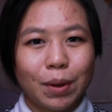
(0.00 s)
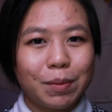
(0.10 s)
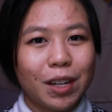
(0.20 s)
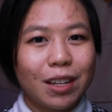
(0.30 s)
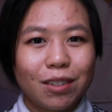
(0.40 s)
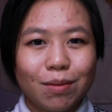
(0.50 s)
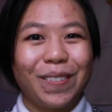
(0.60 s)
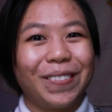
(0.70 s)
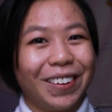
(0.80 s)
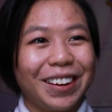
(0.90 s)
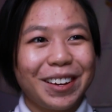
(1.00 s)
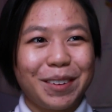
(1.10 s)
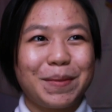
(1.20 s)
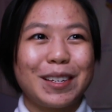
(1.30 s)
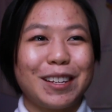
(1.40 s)
websites, working
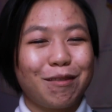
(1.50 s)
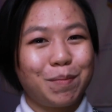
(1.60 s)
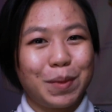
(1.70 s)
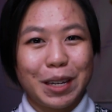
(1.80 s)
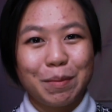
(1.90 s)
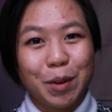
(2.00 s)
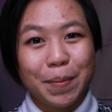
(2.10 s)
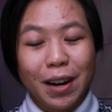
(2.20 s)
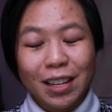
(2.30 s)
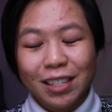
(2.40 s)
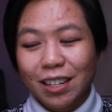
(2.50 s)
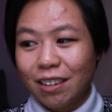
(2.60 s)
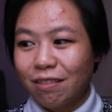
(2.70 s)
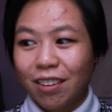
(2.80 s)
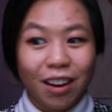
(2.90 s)
on myself, being more
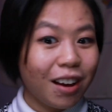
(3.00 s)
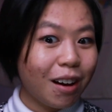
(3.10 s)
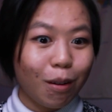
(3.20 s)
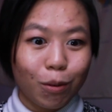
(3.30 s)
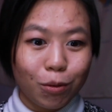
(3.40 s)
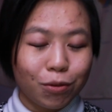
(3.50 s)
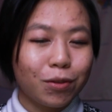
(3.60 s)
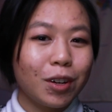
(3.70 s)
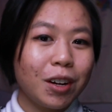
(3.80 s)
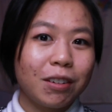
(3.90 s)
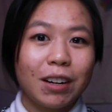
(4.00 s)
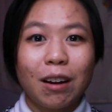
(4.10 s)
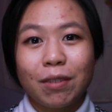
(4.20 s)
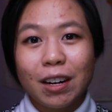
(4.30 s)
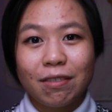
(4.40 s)
positive. Oof, we're
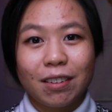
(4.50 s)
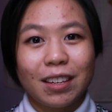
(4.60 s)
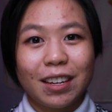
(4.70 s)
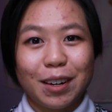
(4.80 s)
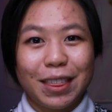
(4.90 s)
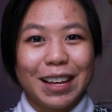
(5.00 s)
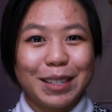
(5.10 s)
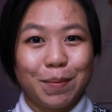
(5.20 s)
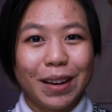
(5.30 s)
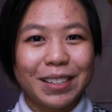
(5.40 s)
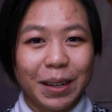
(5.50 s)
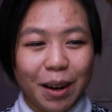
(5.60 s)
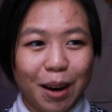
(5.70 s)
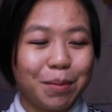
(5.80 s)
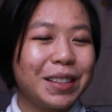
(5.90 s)
not ready for the year that's about to
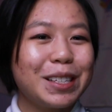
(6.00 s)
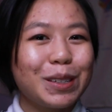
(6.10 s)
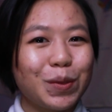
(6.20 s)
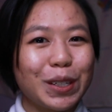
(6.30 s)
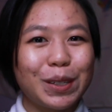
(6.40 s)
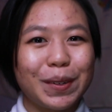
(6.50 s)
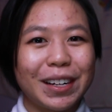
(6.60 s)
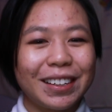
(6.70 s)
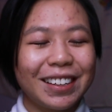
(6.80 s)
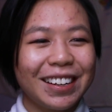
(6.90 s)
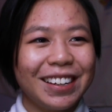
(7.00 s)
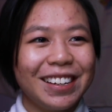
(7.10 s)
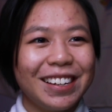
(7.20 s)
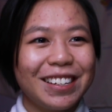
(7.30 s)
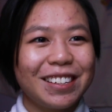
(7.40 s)
come. This is really weird,
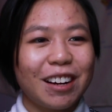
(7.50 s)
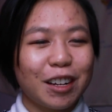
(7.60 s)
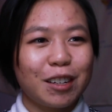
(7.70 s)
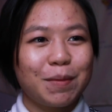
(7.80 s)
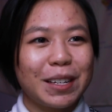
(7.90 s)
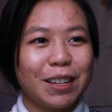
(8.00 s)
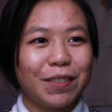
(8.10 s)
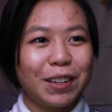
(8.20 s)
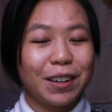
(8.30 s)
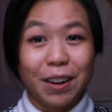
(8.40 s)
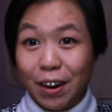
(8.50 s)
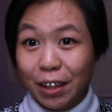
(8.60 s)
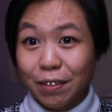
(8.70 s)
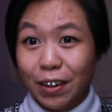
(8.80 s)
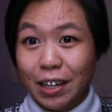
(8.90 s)
talking to myself a year ago. I
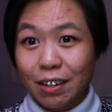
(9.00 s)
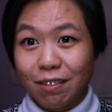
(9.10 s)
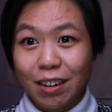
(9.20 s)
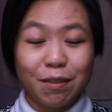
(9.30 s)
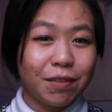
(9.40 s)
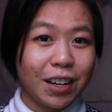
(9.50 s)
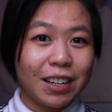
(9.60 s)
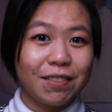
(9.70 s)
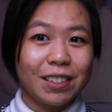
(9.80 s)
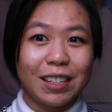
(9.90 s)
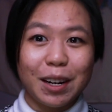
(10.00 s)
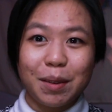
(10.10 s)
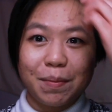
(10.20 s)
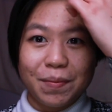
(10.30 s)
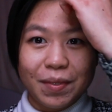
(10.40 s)
look very different
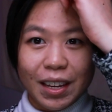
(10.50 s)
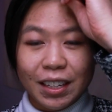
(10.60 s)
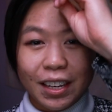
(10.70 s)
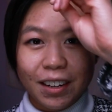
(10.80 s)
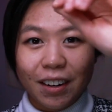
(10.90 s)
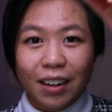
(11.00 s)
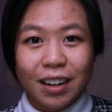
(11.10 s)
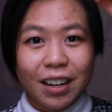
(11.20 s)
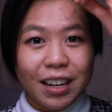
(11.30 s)
setup. A year